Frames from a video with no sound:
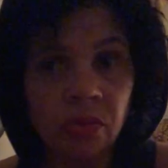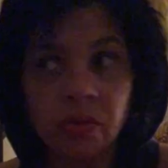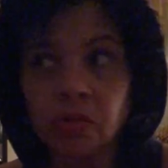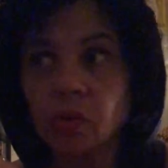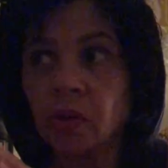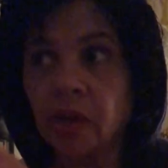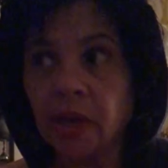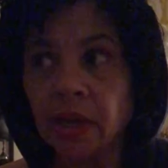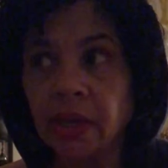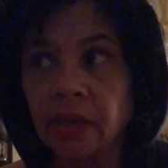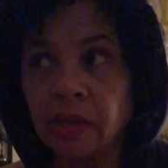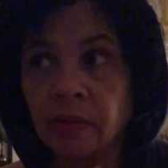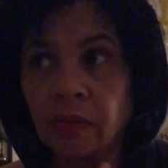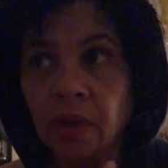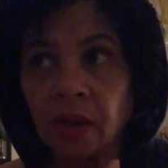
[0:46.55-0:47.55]
So
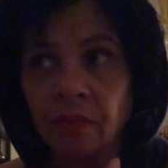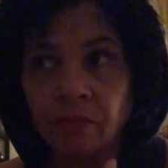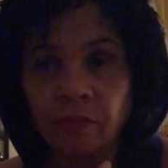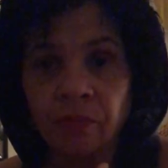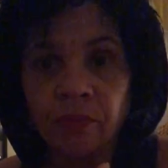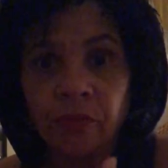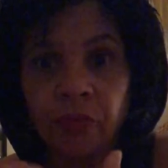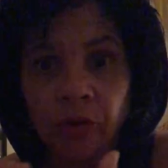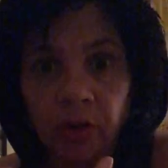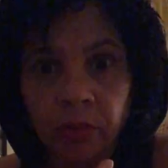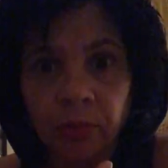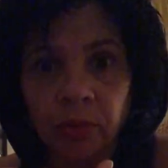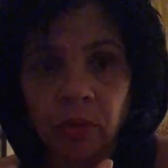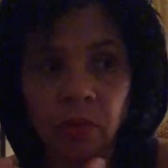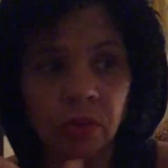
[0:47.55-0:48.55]
I'm
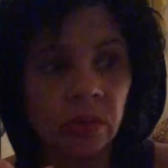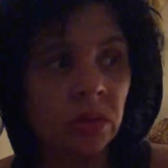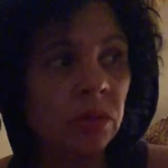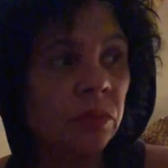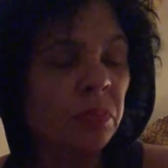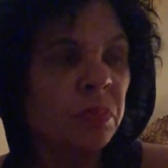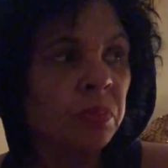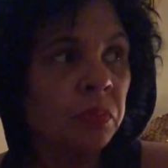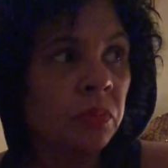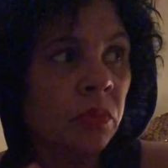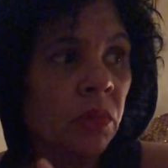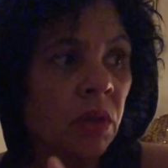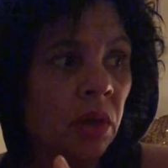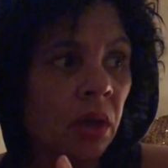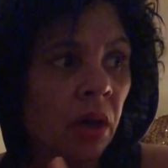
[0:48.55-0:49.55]
verbal,
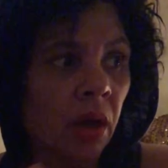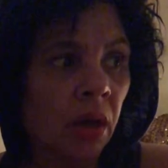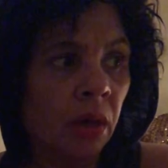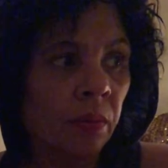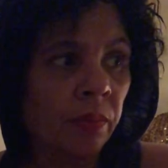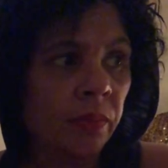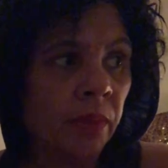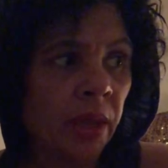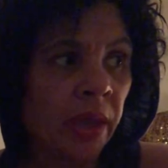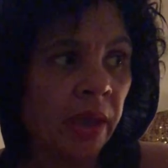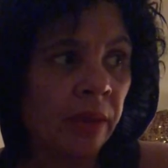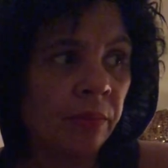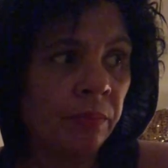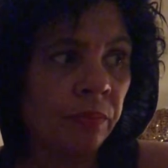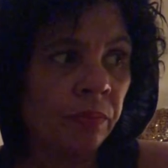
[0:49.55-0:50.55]

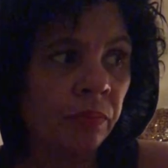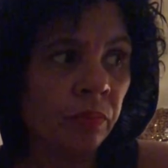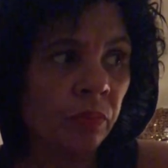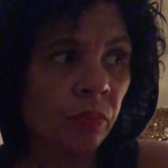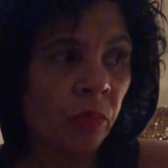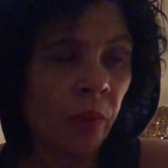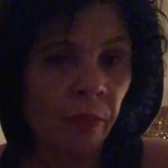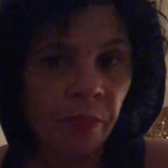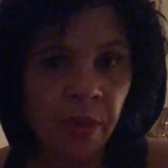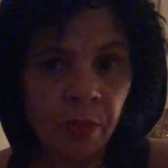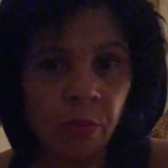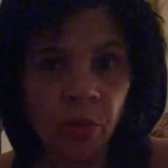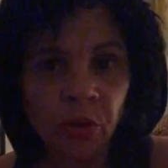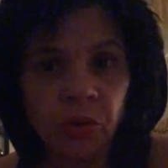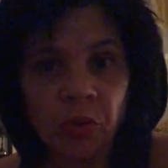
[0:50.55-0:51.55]
and when
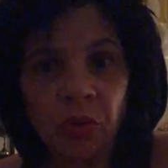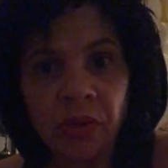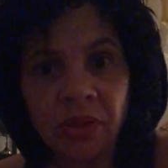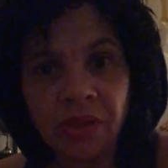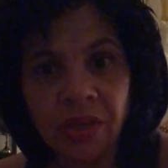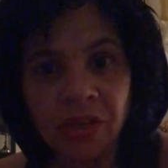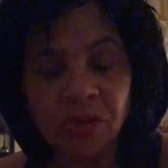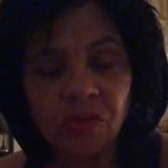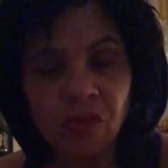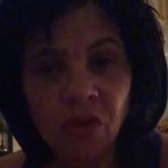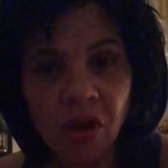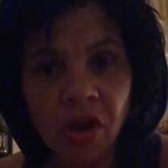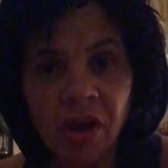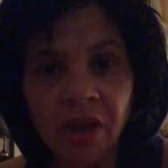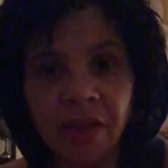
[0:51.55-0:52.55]
people are doing things
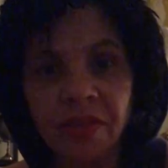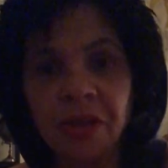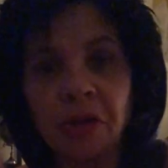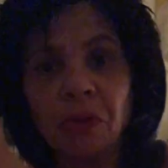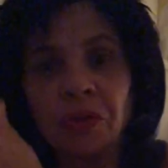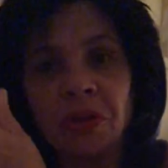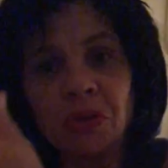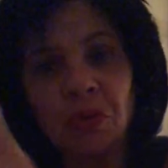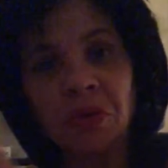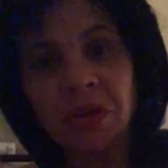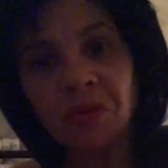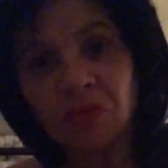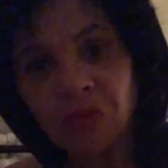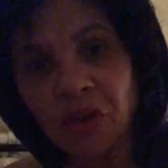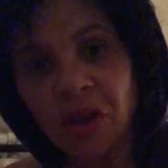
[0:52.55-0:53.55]
wrong and they know they're doing
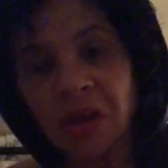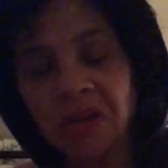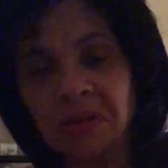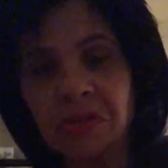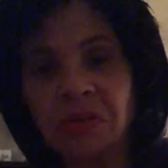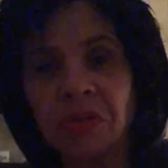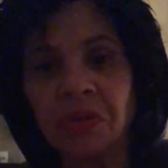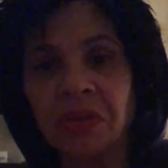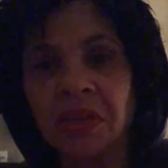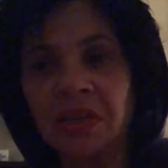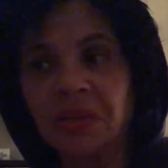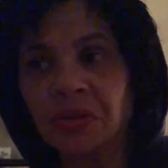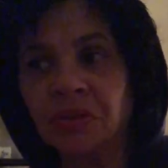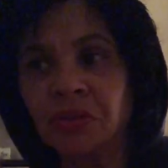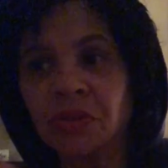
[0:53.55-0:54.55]
it wrong, so
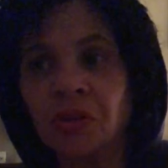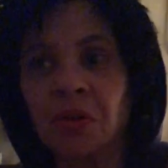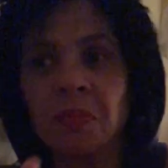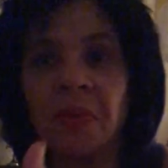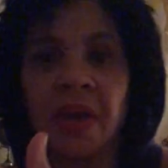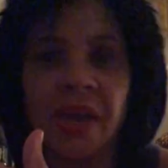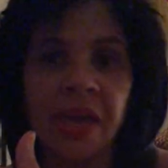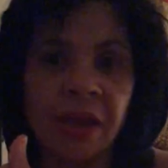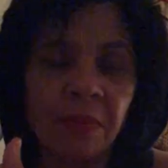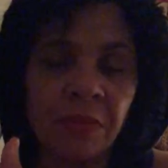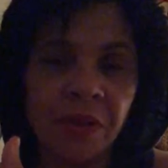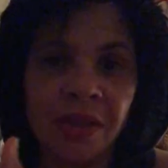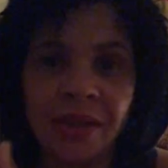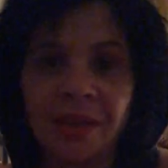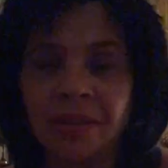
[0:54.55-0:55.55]
they turn back at
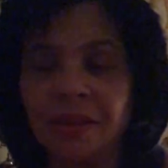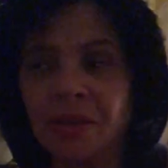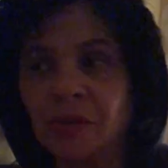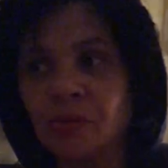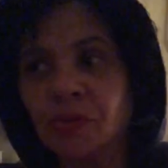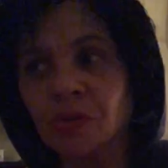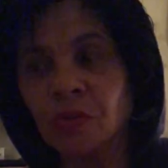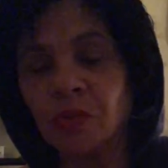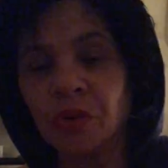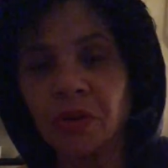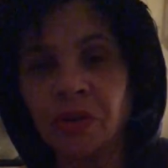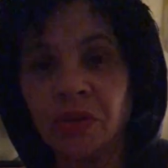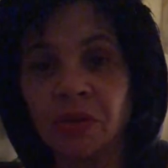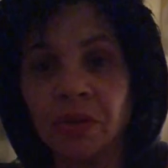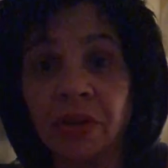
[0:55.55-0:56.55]
me and they use the word,
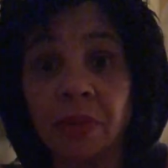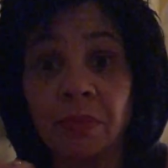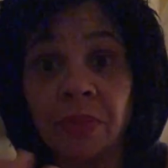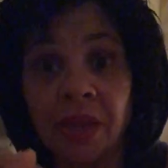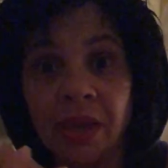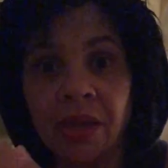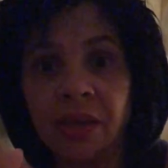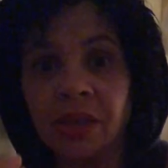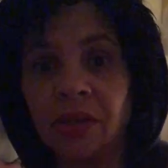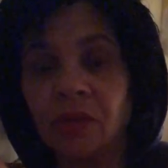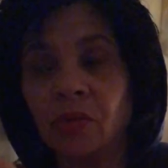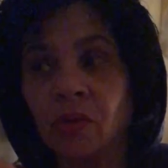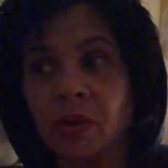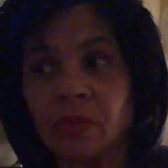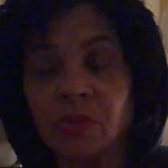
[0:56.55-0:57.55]
that I'm nagging
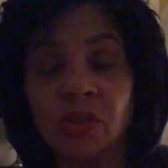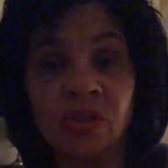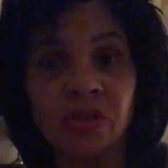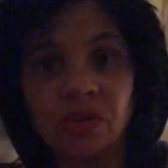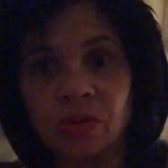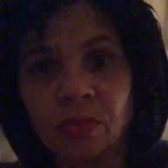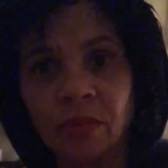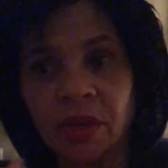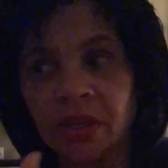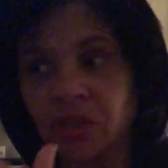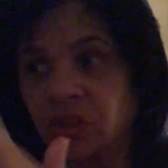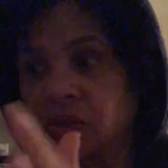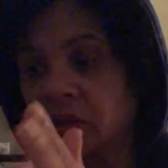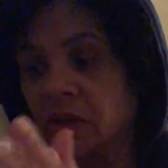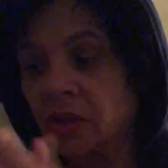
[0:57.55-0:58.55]
or I'm just too
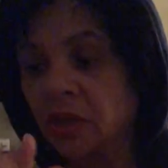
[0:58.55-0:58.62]
much.